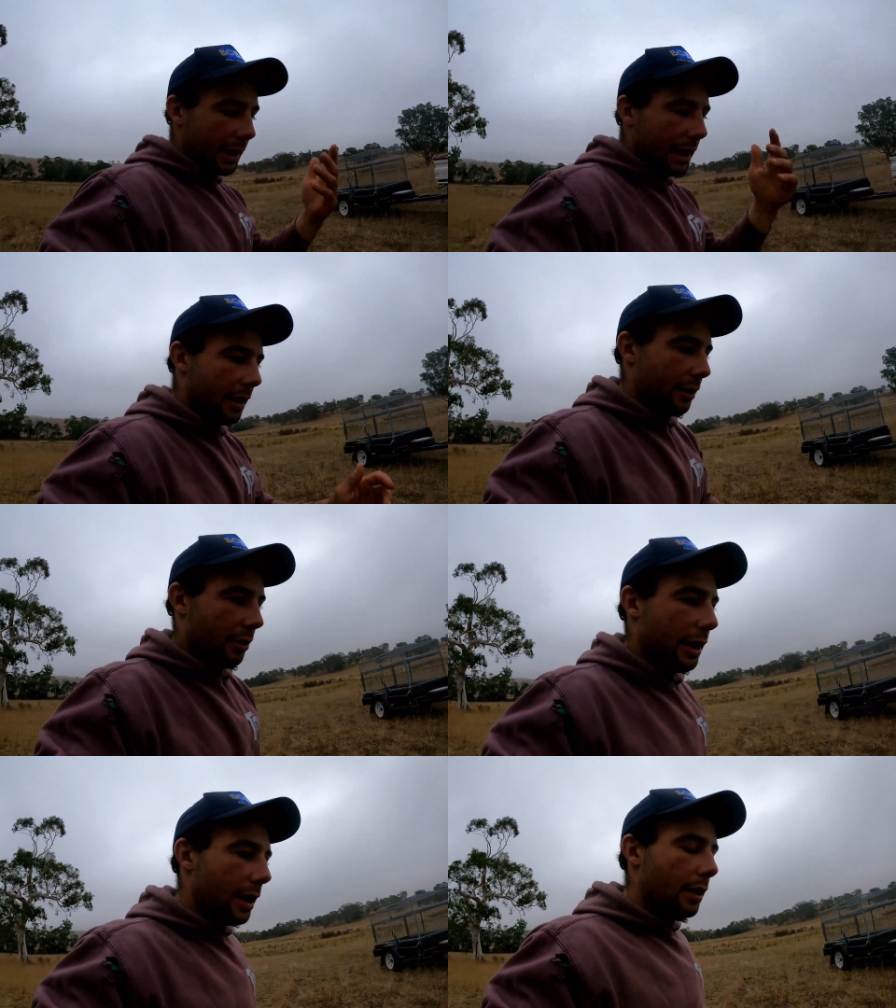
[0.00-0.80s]
it out of the
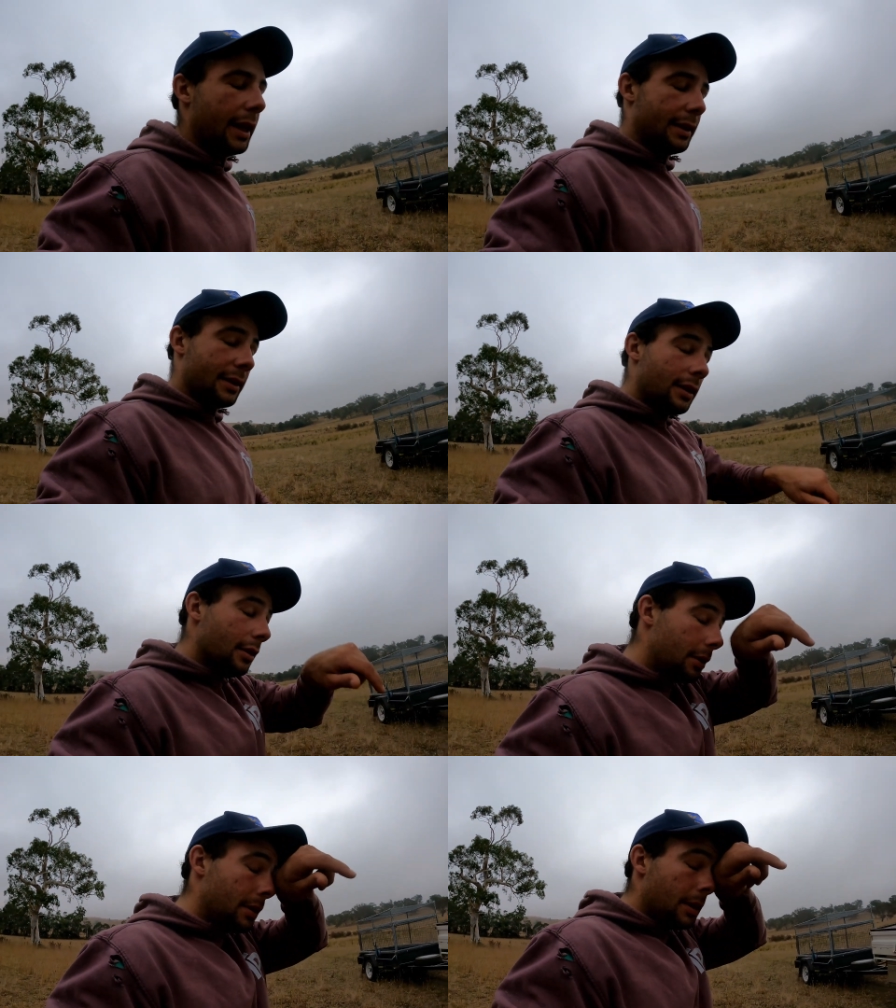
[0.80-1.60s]
ground, at
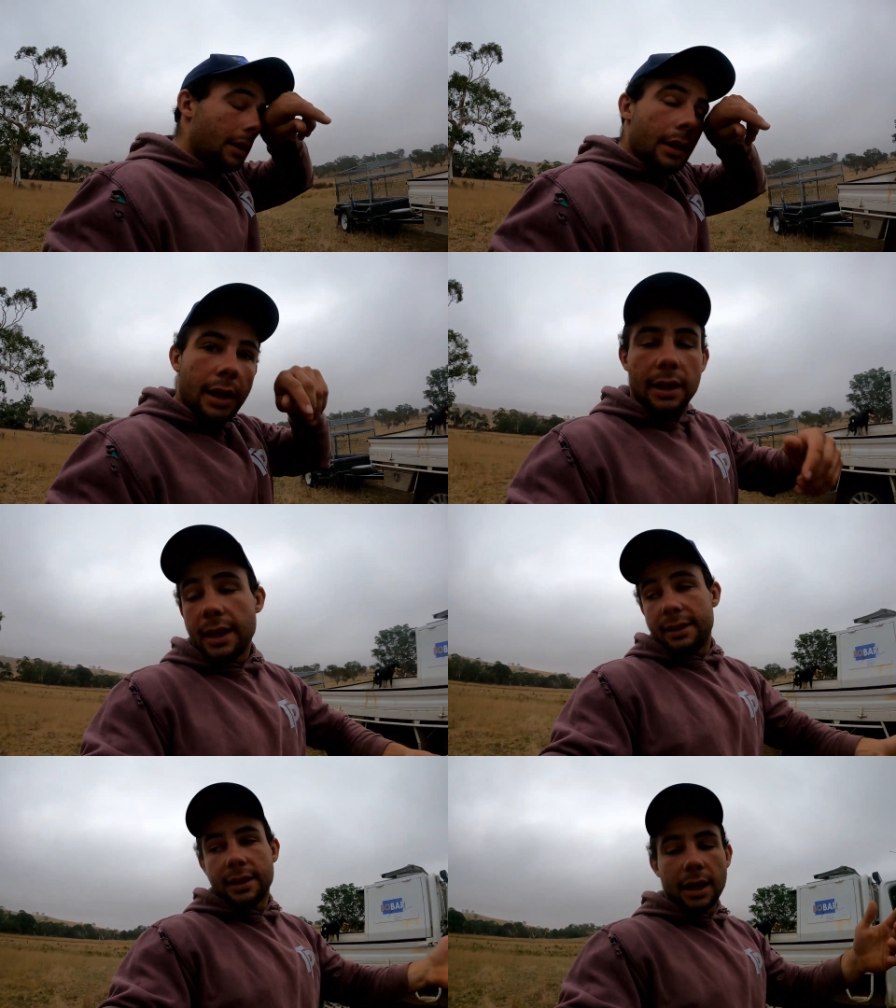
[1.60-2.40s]

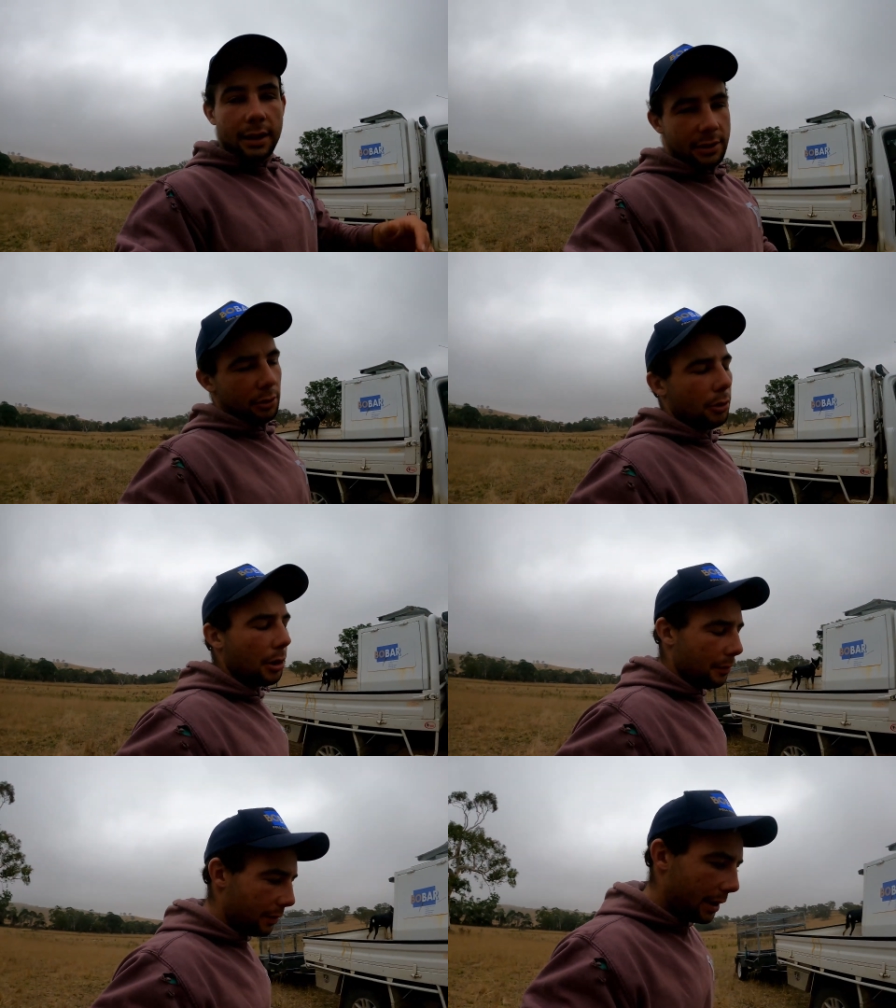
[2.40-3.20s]
least cut the
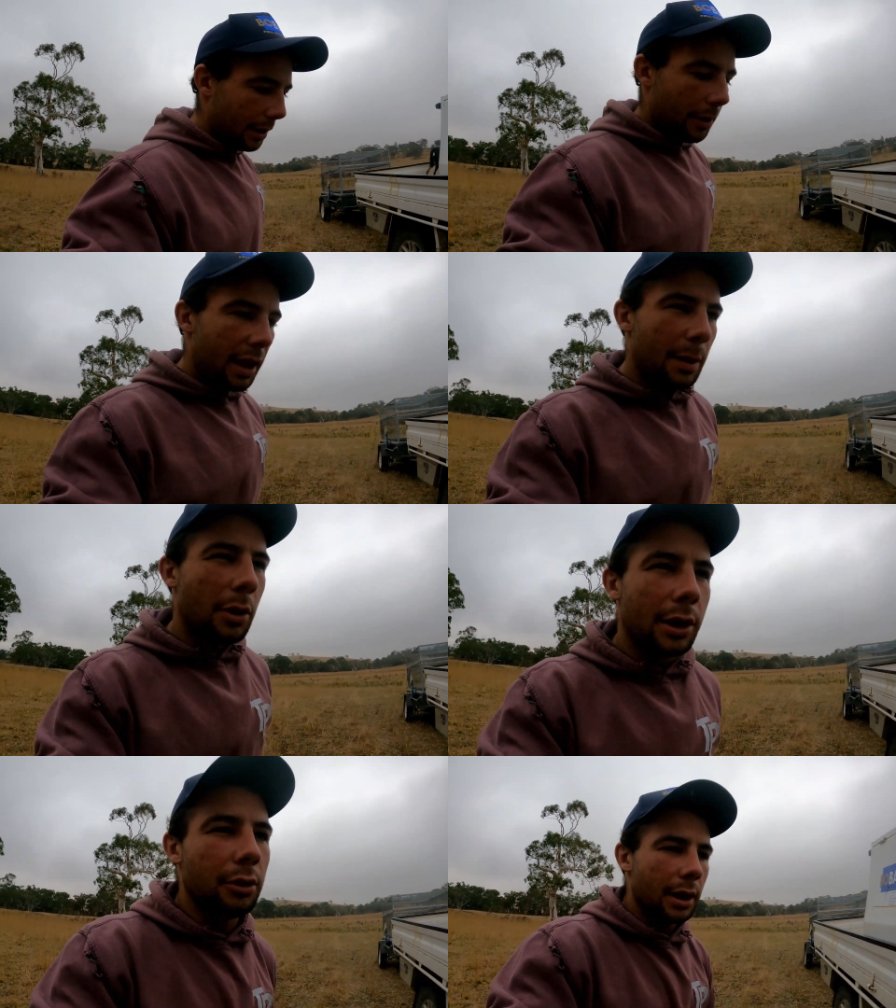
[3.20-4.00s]
stalk off it anyway. They
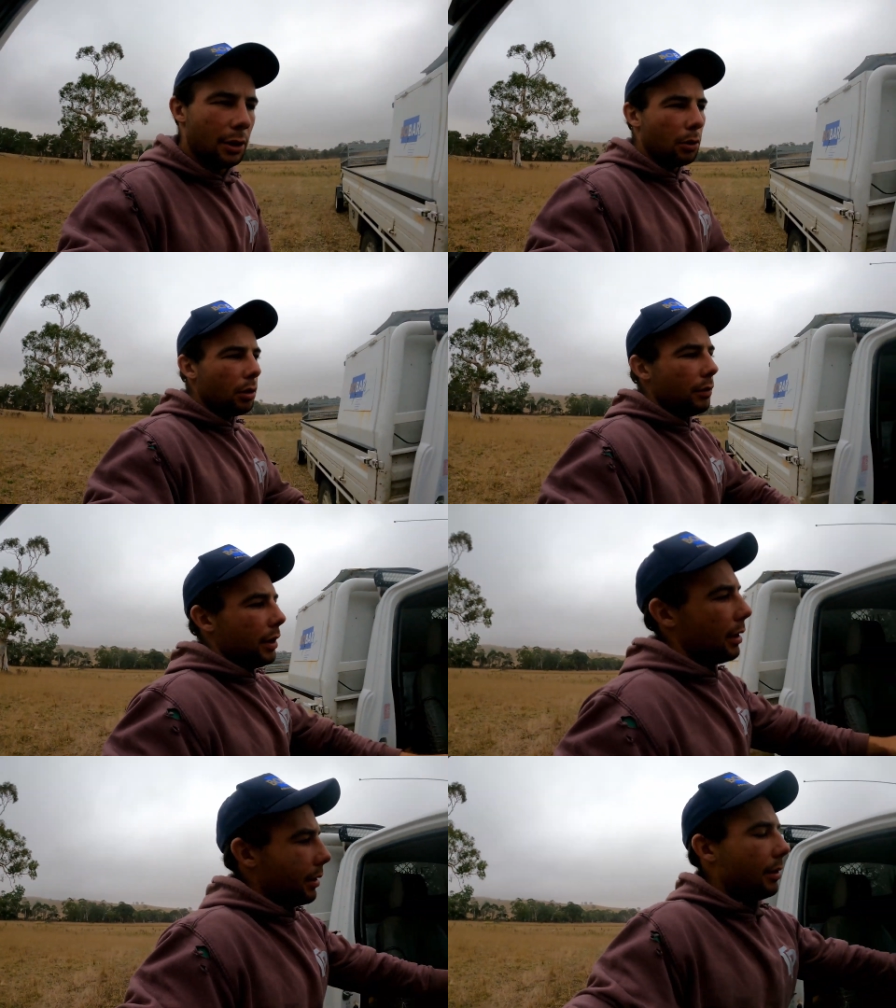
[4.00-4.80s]
might not eat all of
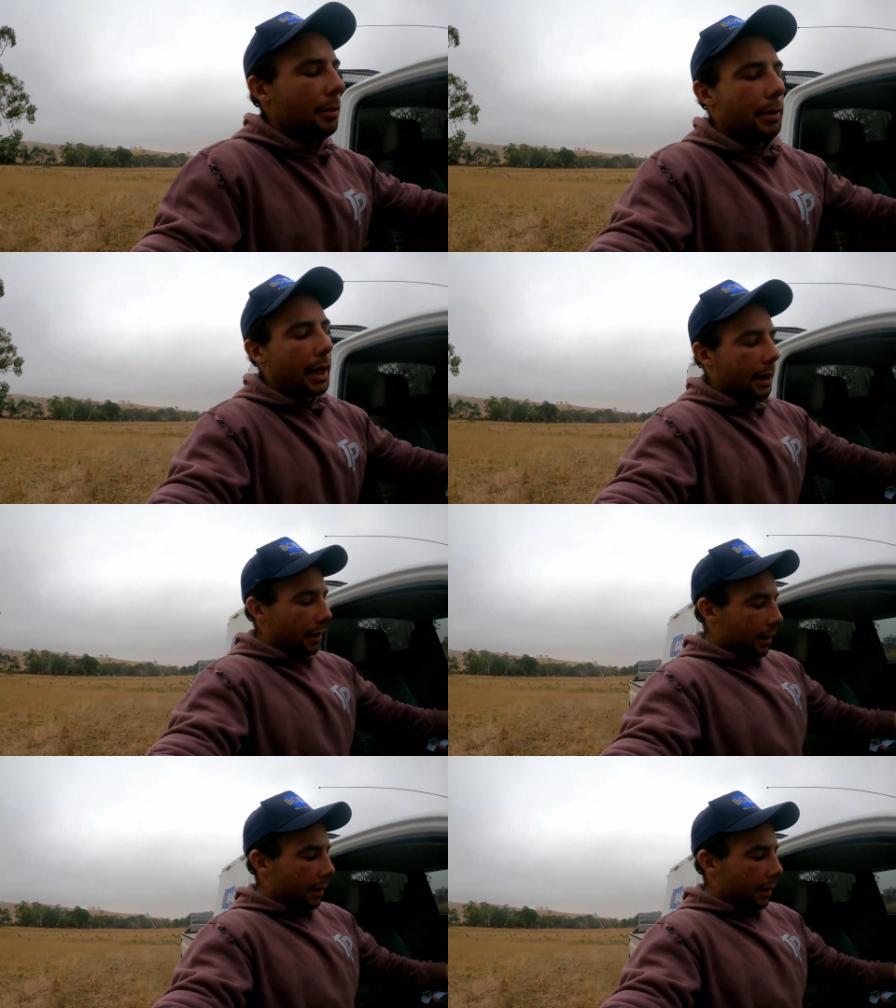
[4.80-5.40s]
it, but